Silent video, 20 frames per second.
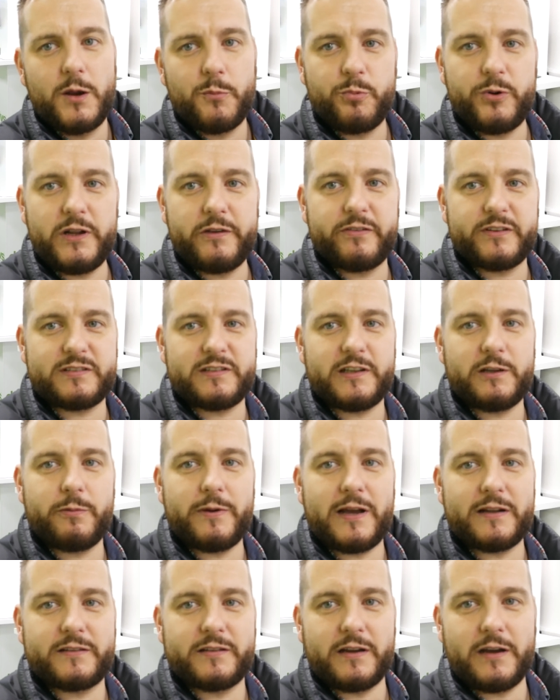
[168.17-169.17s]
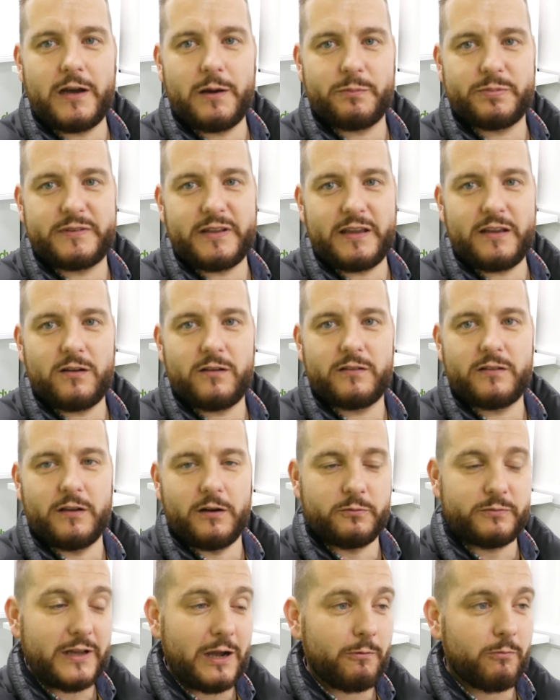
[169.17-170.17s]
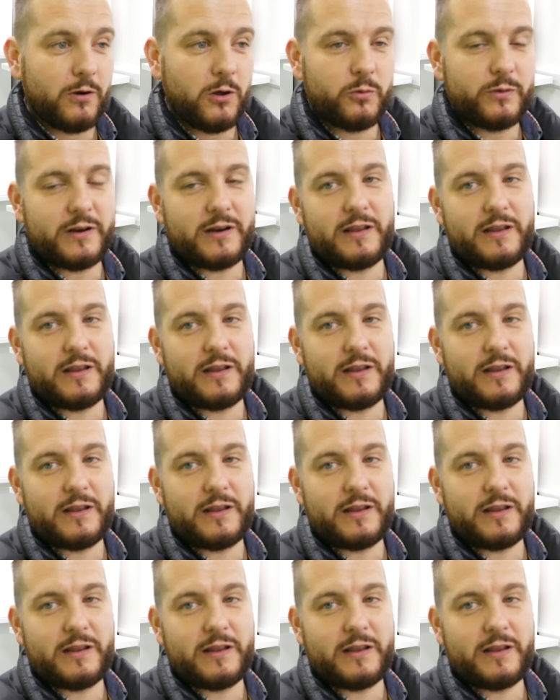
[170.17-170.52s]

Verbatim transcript: Previously we had to update, download